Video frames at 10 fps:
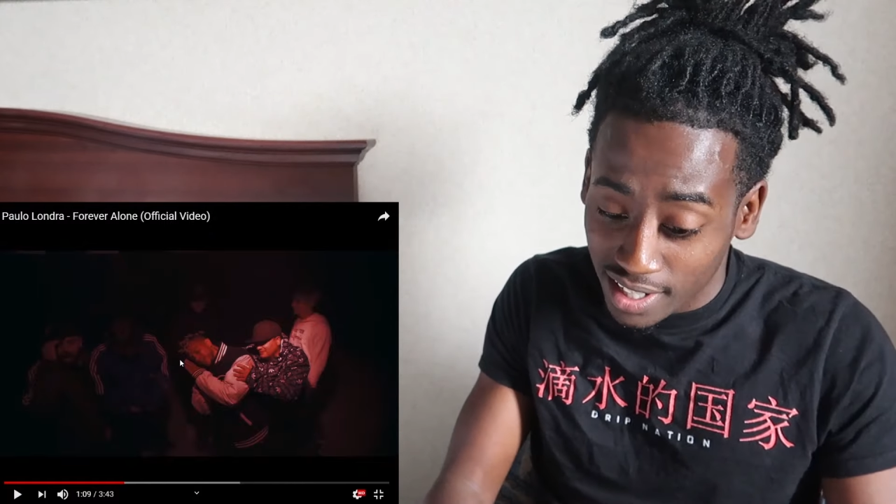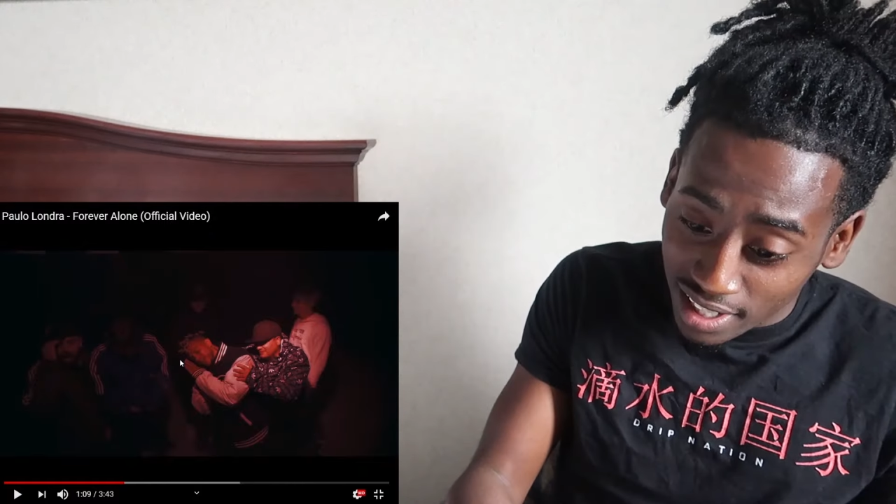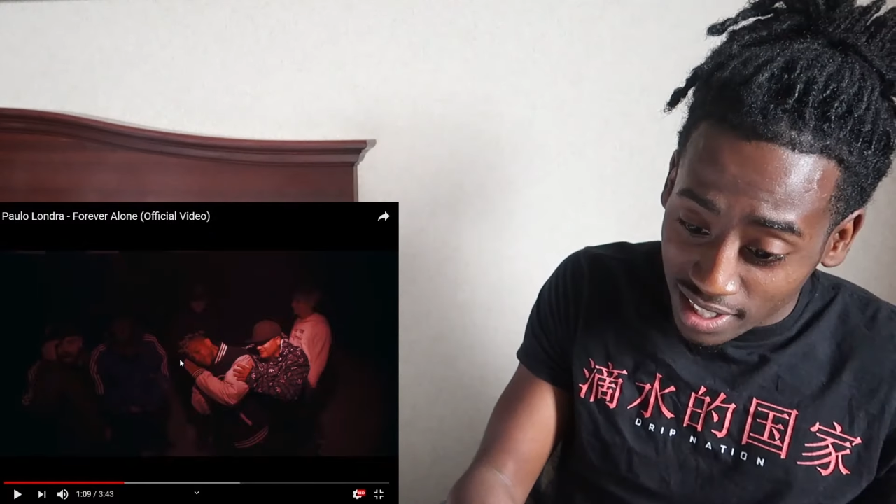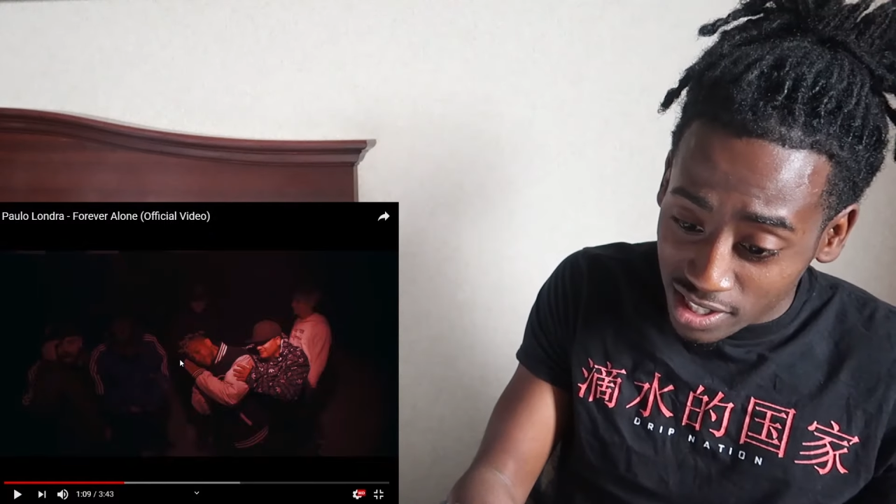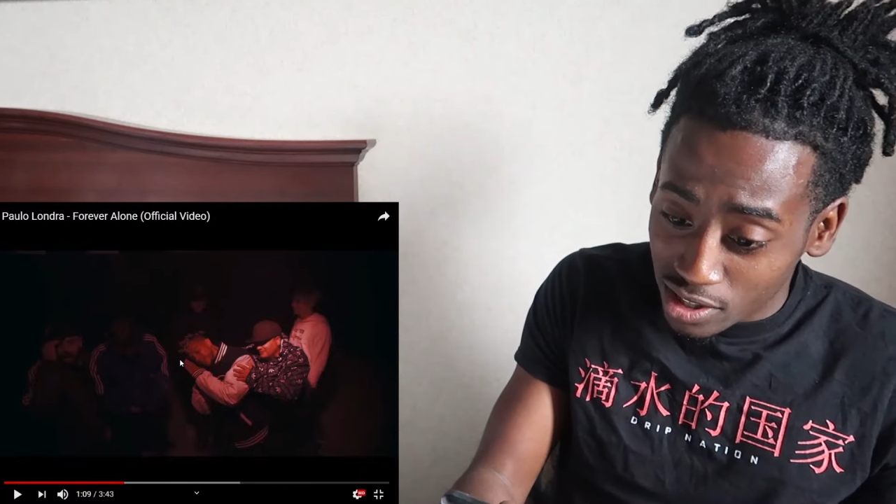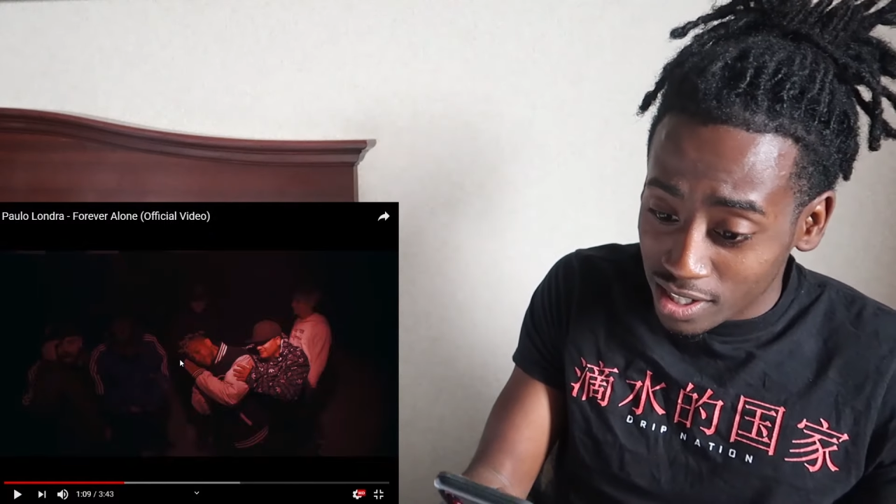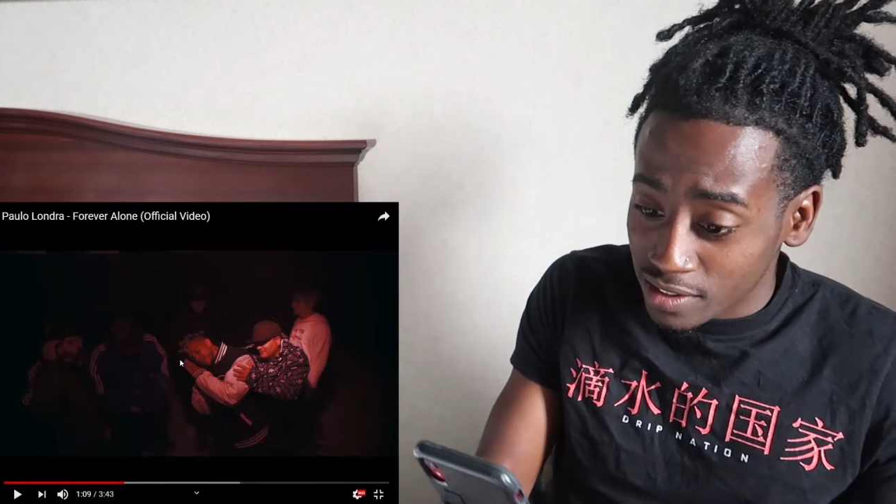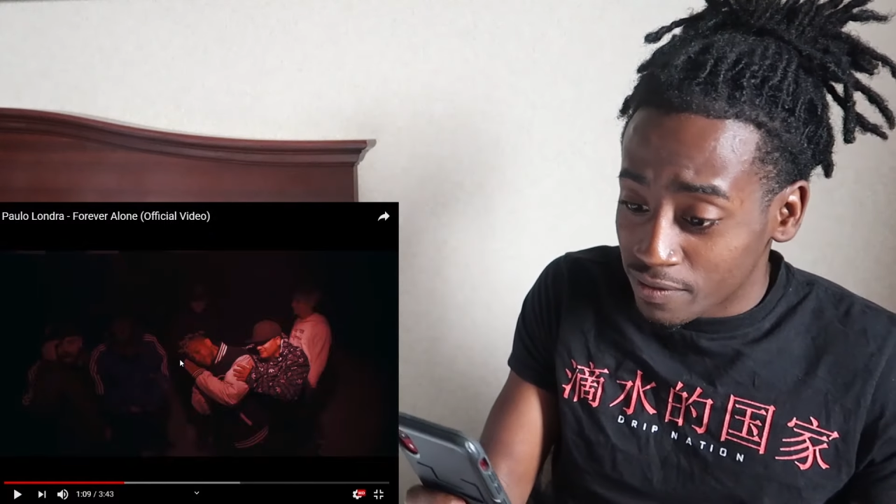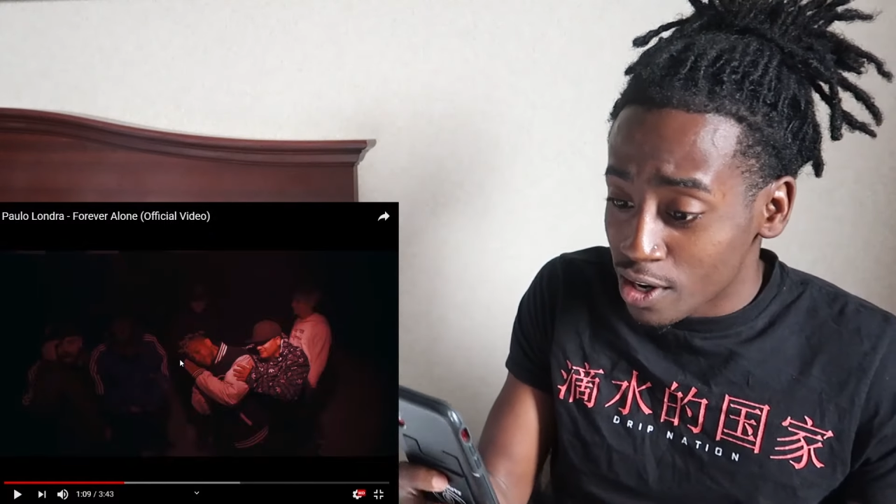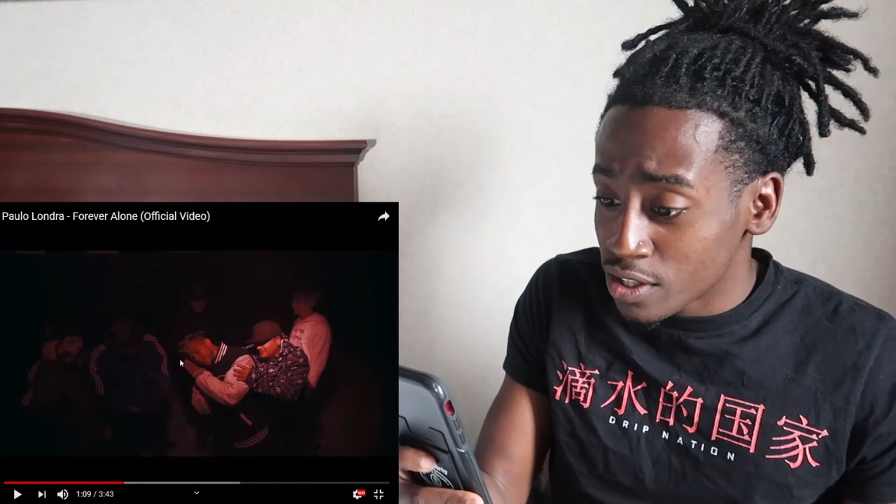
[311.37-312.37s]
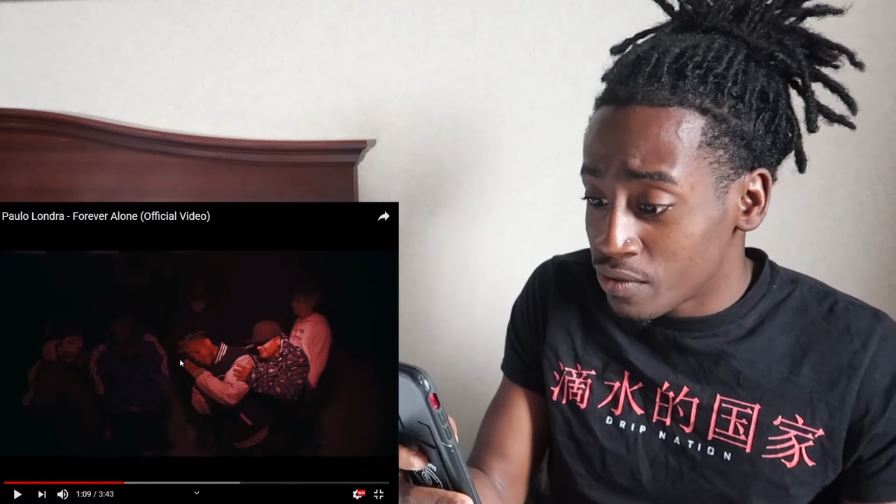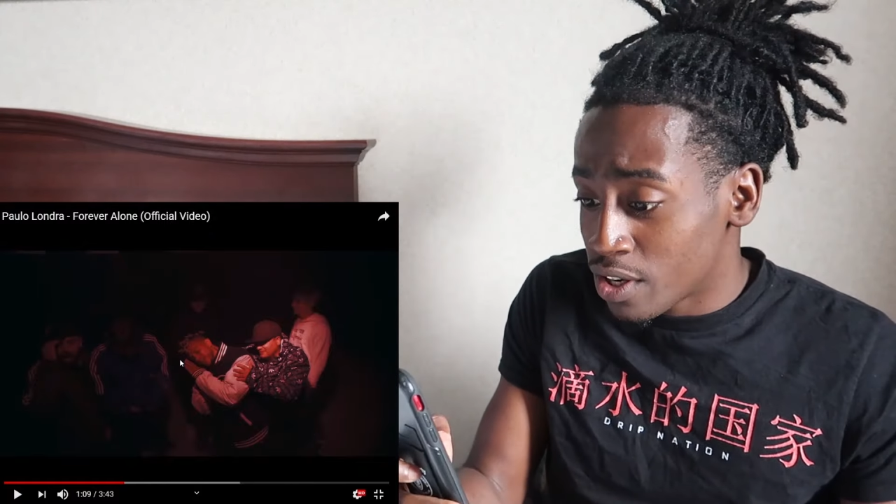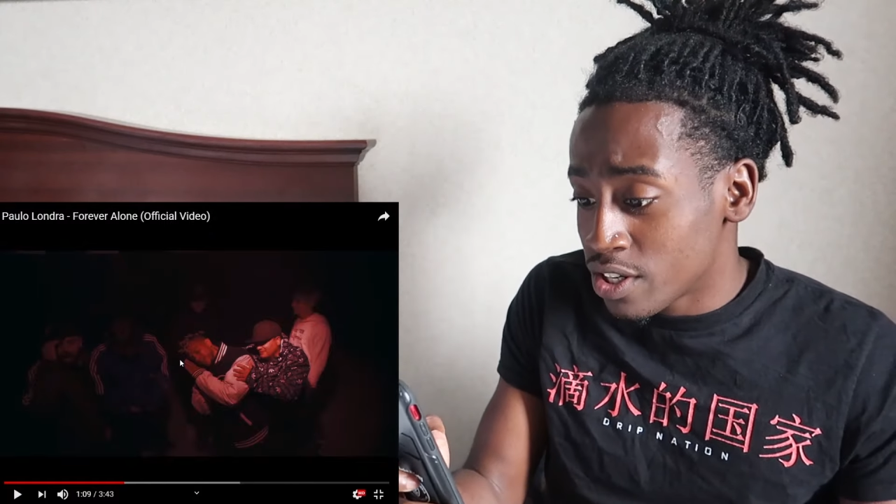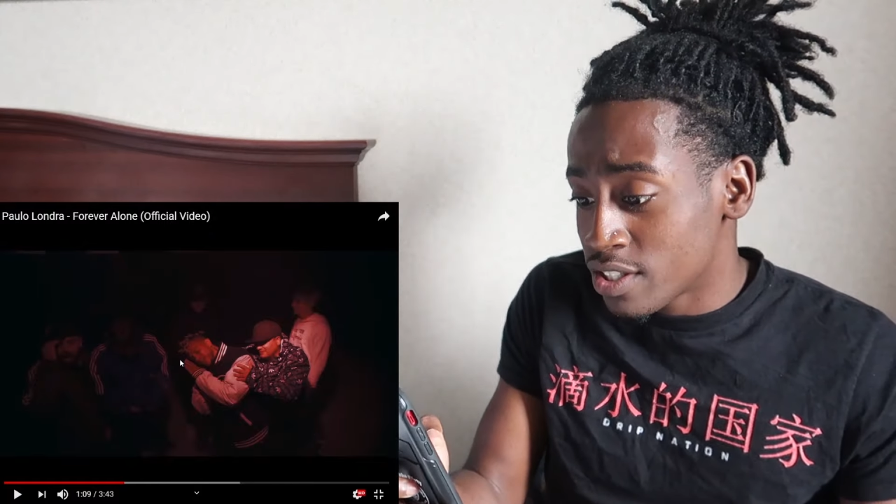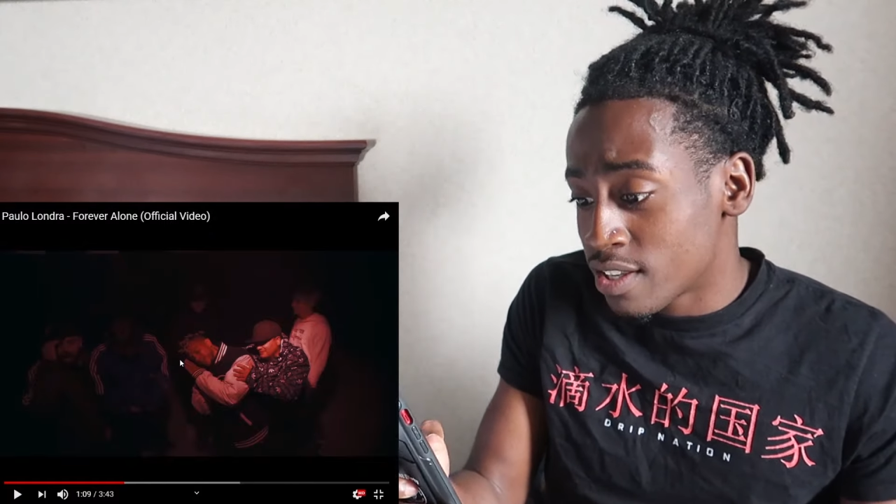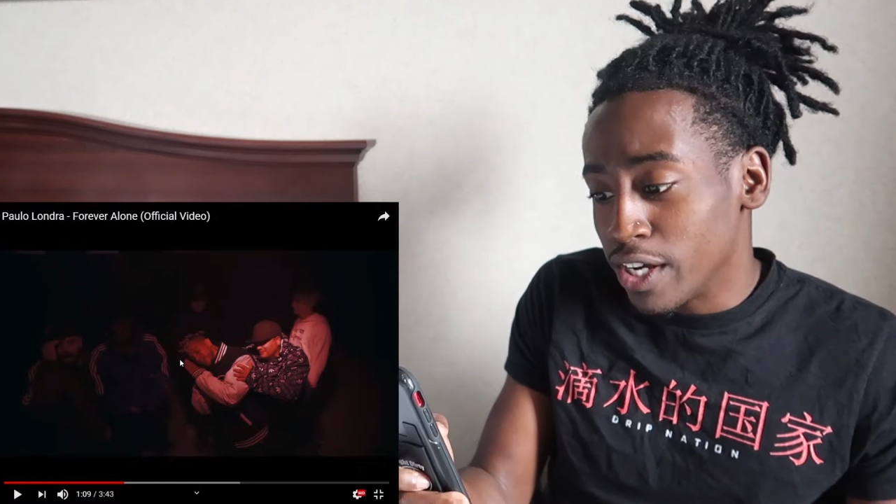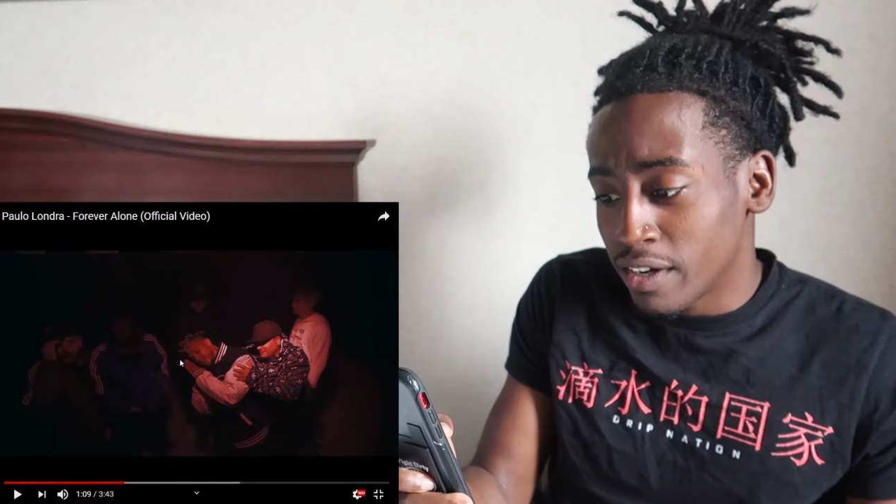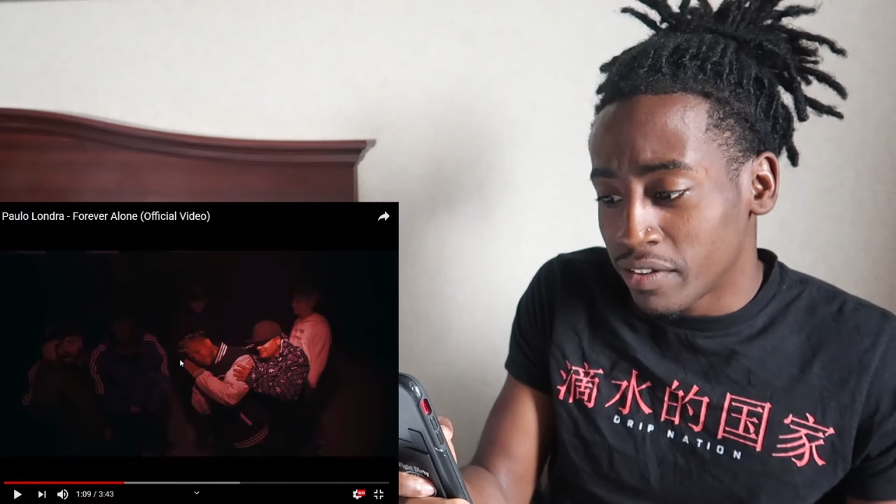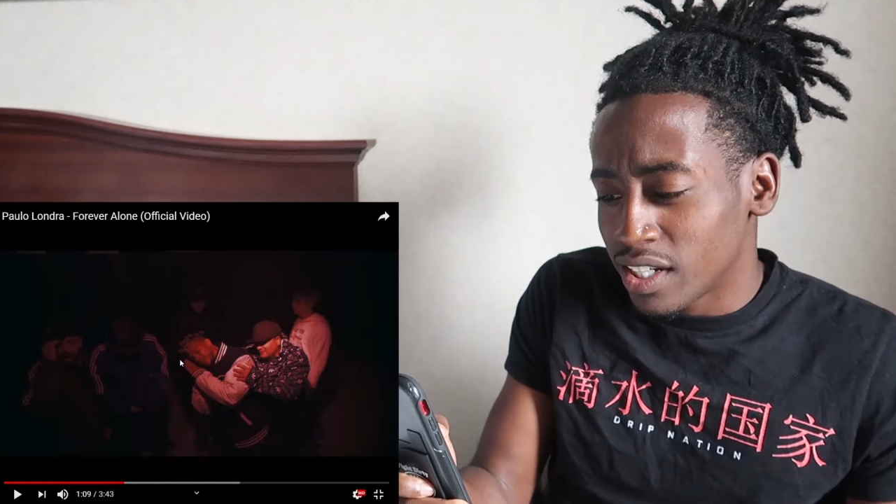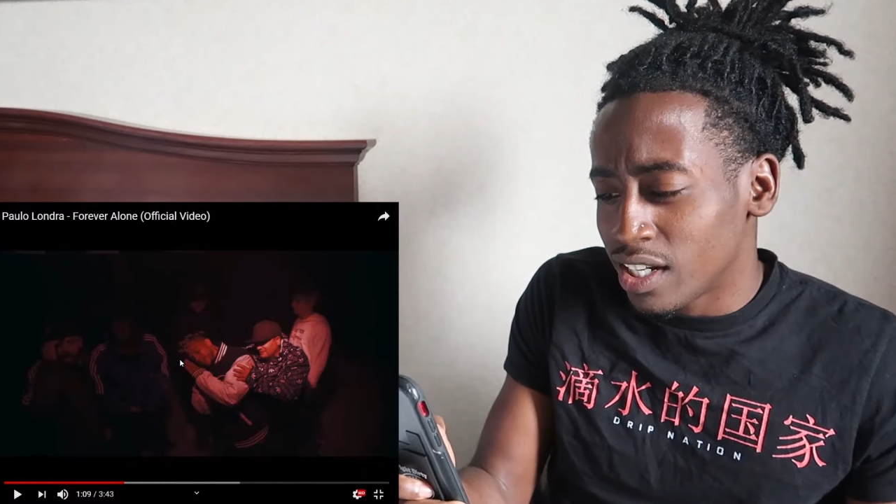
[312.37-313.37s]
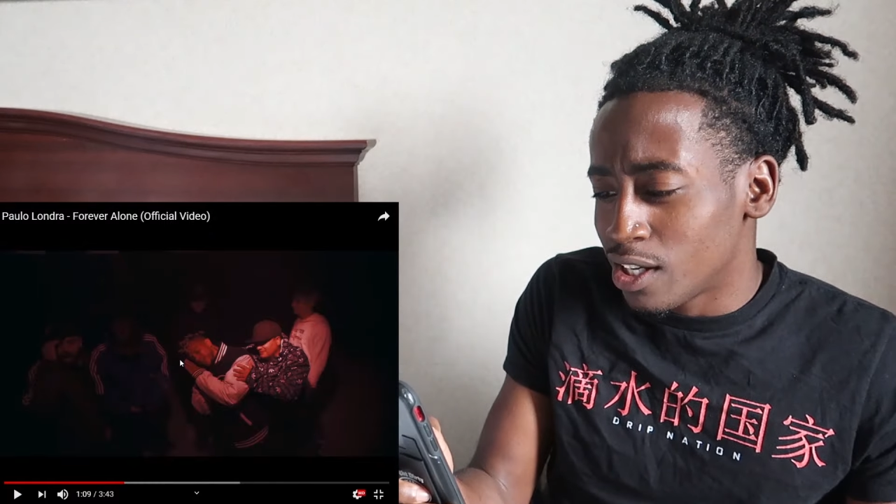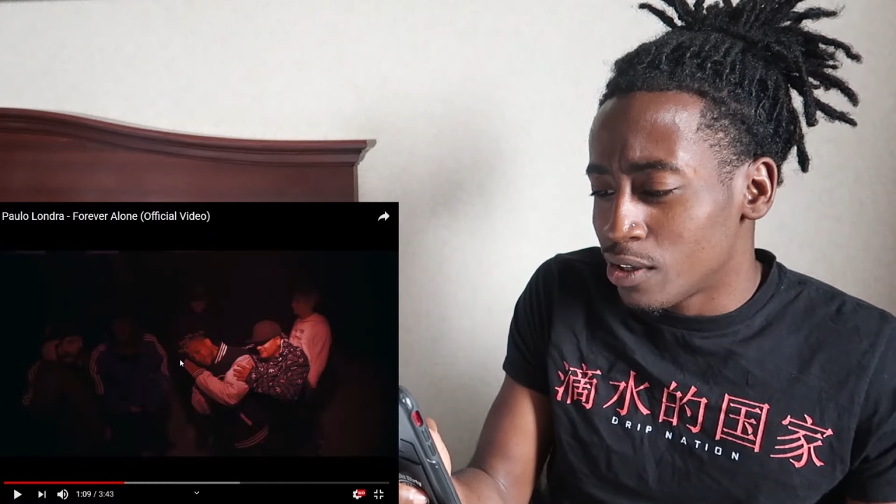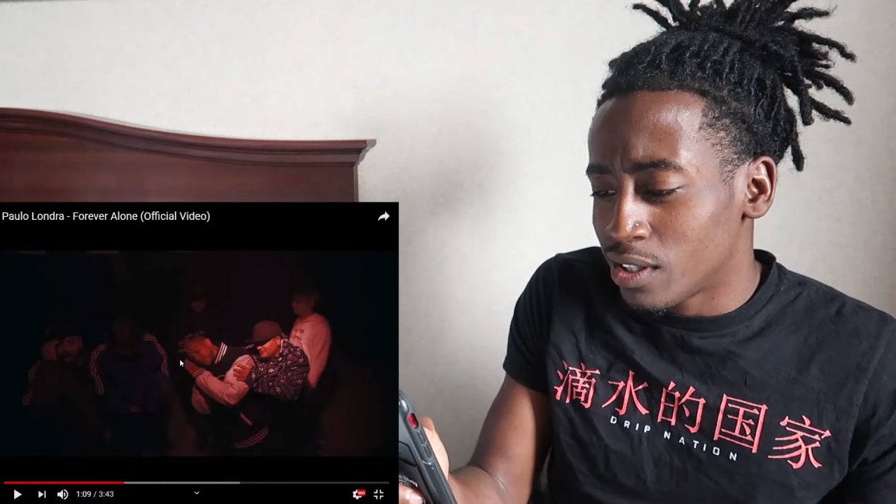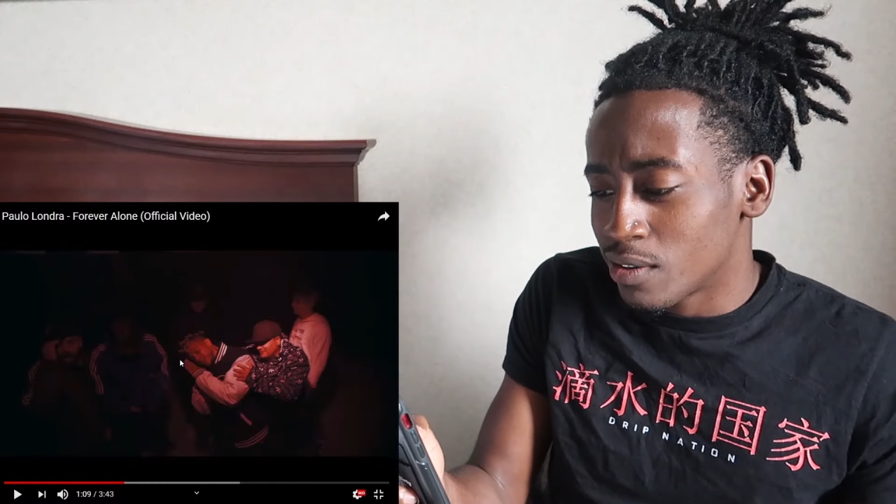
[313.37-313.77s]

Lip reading: I get so this first verse, forever alone,